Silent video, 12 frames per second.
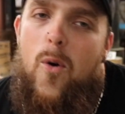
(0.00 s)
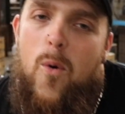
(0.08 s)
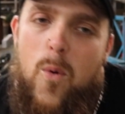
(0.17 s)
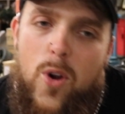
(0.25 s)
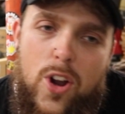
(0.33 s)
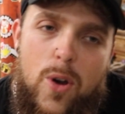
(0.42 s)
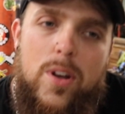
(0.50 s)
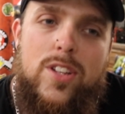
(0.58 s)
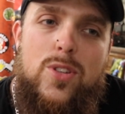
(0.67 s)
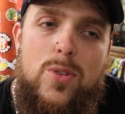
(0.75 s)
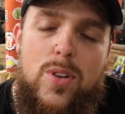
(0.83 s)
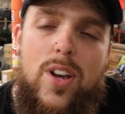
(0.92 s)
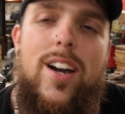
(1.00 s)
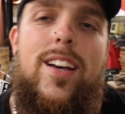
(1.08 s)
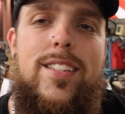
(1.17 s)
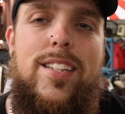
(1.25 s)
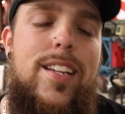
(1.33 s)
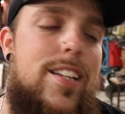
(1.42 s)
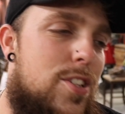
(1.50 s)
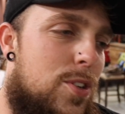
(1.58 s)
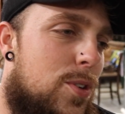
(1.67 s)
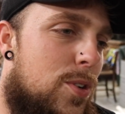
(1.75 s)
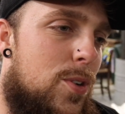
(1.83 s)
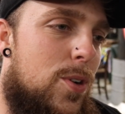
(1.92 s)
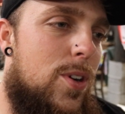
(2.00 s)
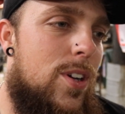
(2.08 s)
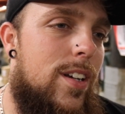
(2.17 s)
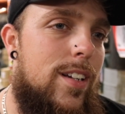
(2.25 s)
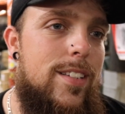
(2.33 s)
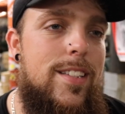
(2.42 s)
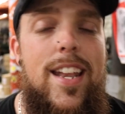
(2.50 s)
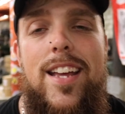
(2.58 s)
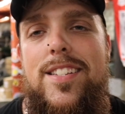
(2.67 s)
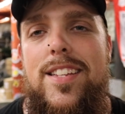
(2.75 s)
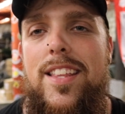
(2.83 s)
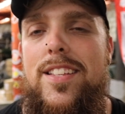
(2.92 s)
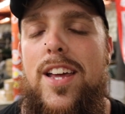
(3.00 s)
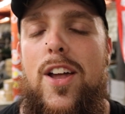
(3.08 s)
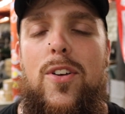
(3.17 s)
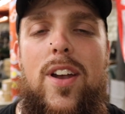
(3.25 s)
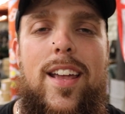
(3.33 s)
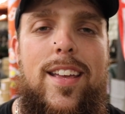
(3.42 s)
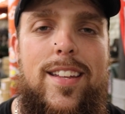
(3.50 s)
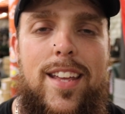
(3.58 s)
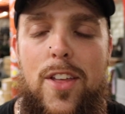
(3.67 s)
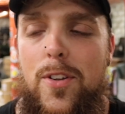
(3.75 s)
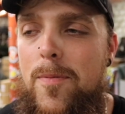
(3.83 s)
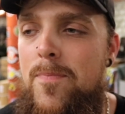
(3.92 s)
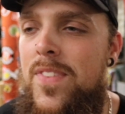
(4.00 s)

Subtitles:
we're going to cut to the next day that Tyler and I get together,